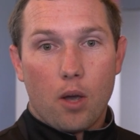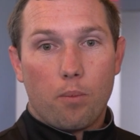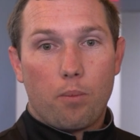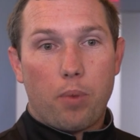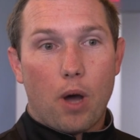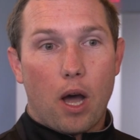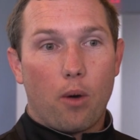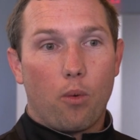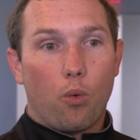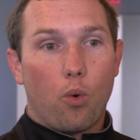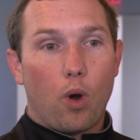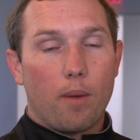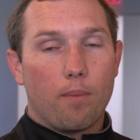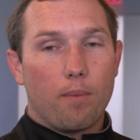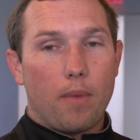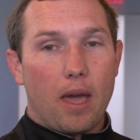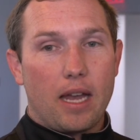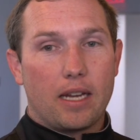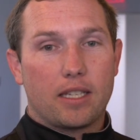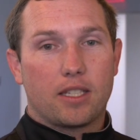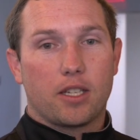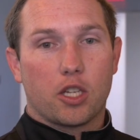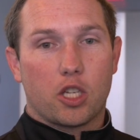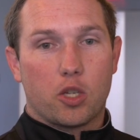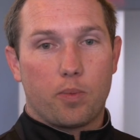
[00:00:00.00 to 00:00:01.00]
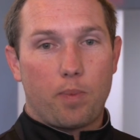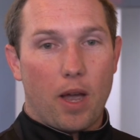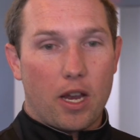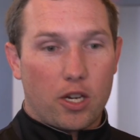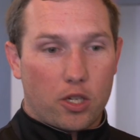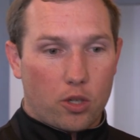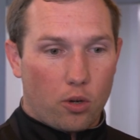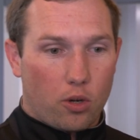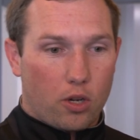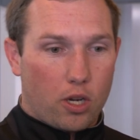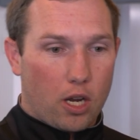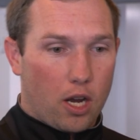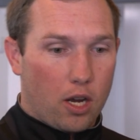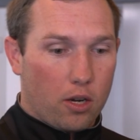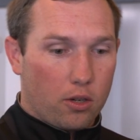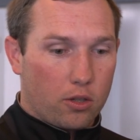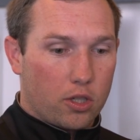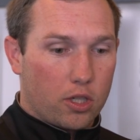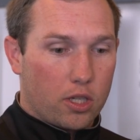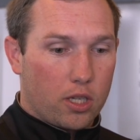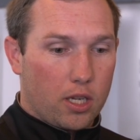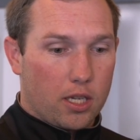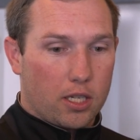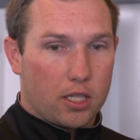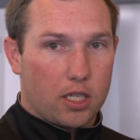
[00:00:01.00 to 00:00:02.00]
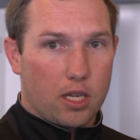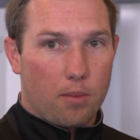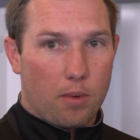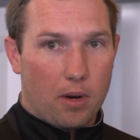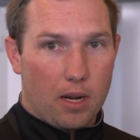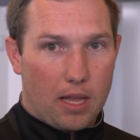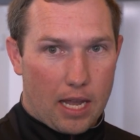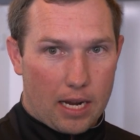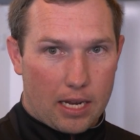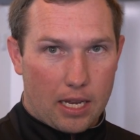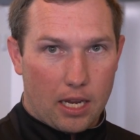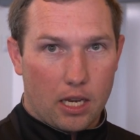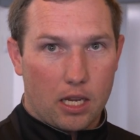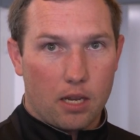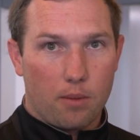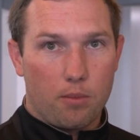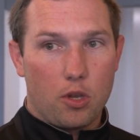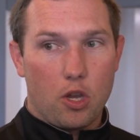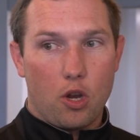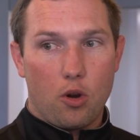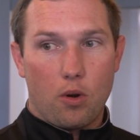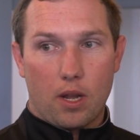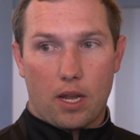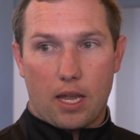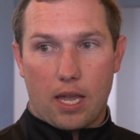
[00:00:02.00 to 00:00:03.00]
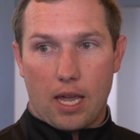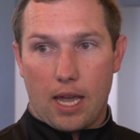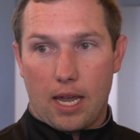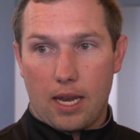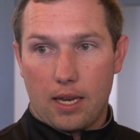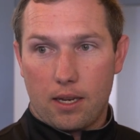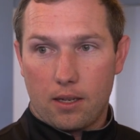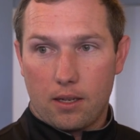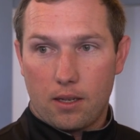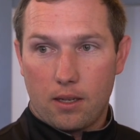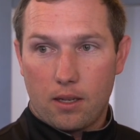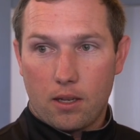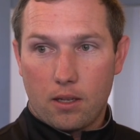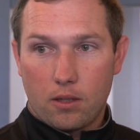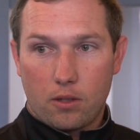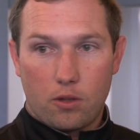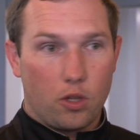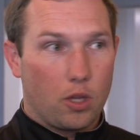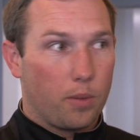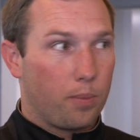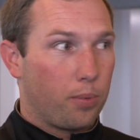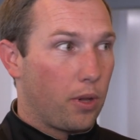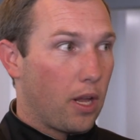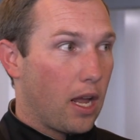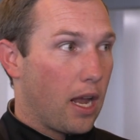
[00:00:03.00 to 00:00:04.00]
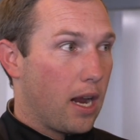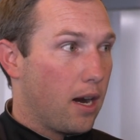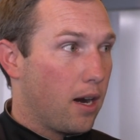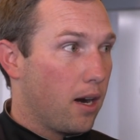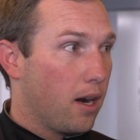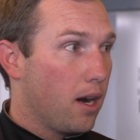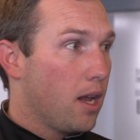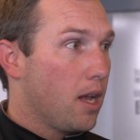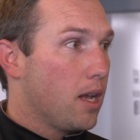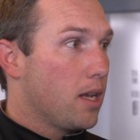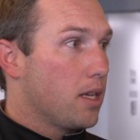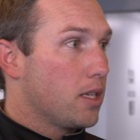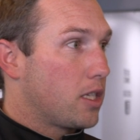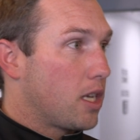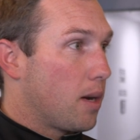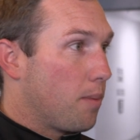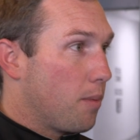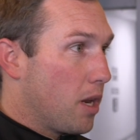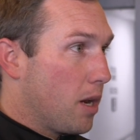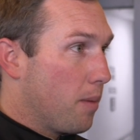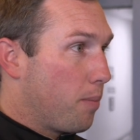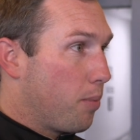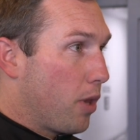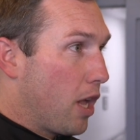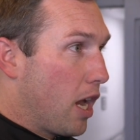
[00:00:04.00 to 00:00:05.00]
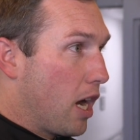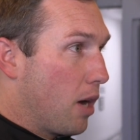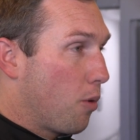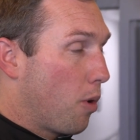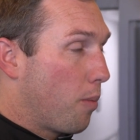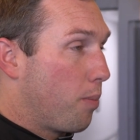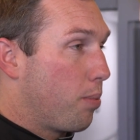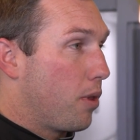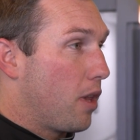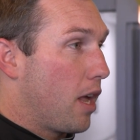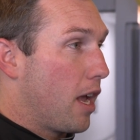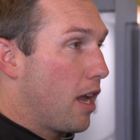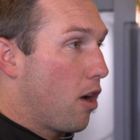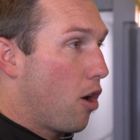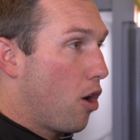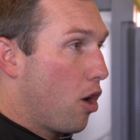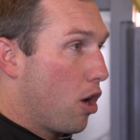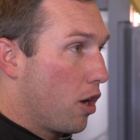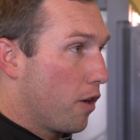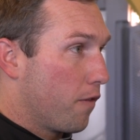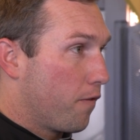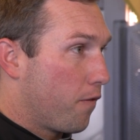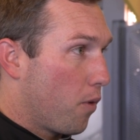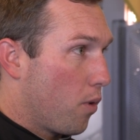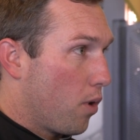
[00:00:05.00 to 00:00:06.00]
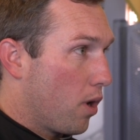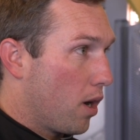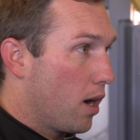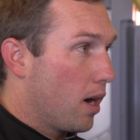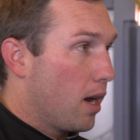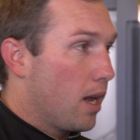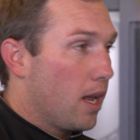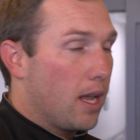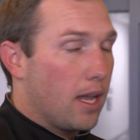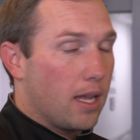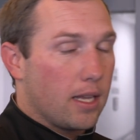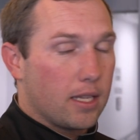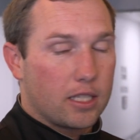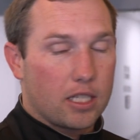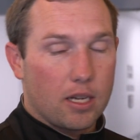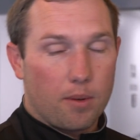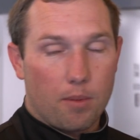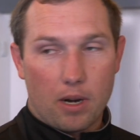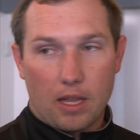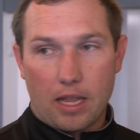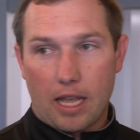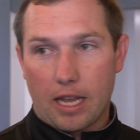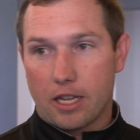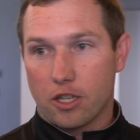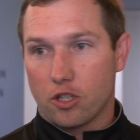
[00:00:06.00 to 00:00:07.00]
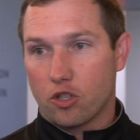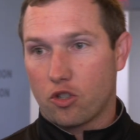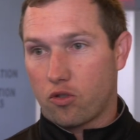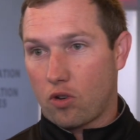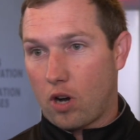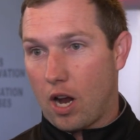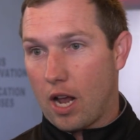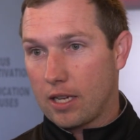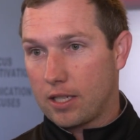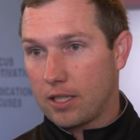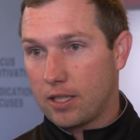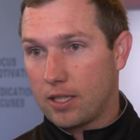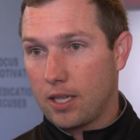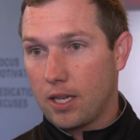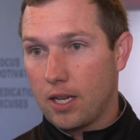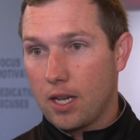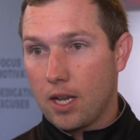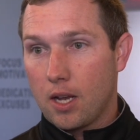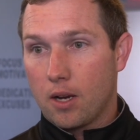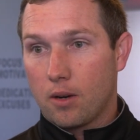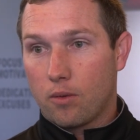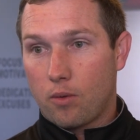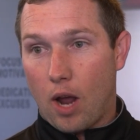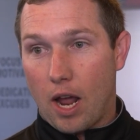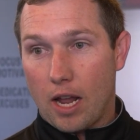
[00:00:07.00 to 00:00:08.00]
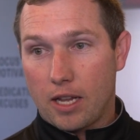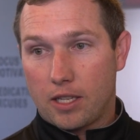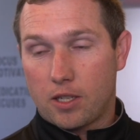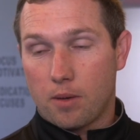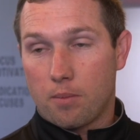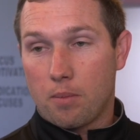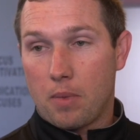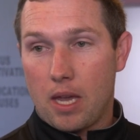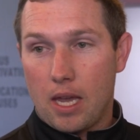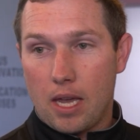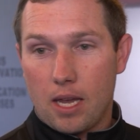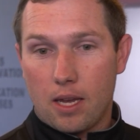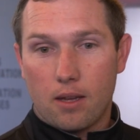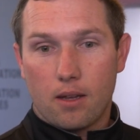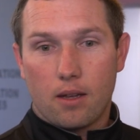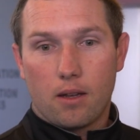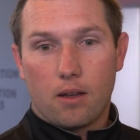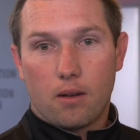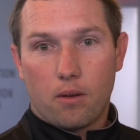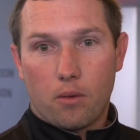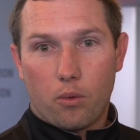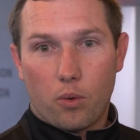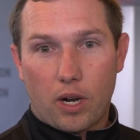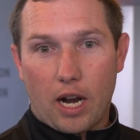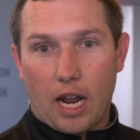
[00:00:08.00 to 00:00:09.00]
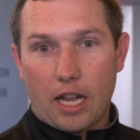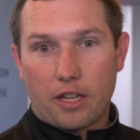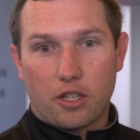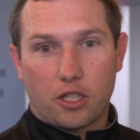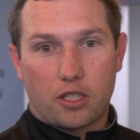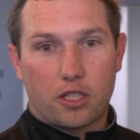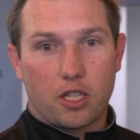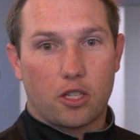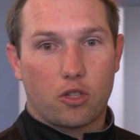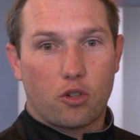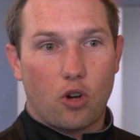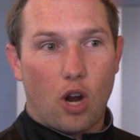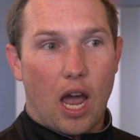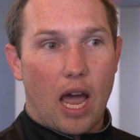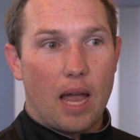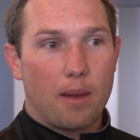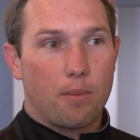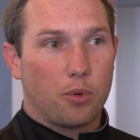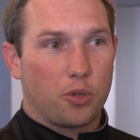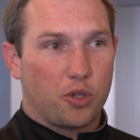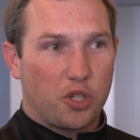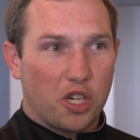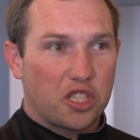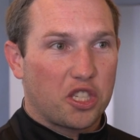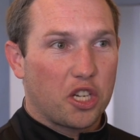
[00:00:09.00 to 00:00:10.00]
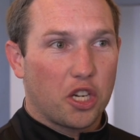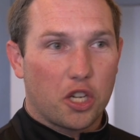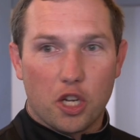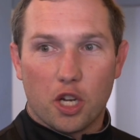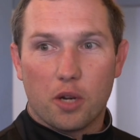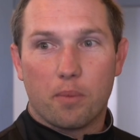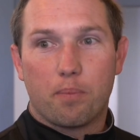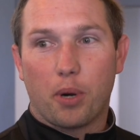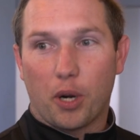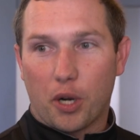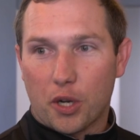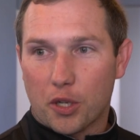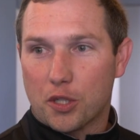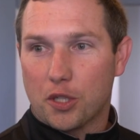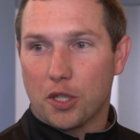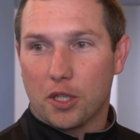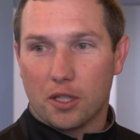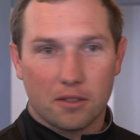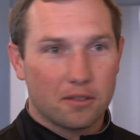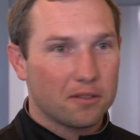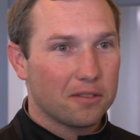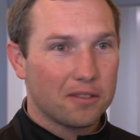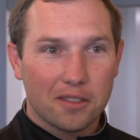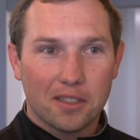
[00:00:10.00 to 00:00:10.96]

But what makes a special coach is somebody that can communicate to the player, somebody a player will play hard for, and somebody they can trust, right? To me, what I just described was just a good person,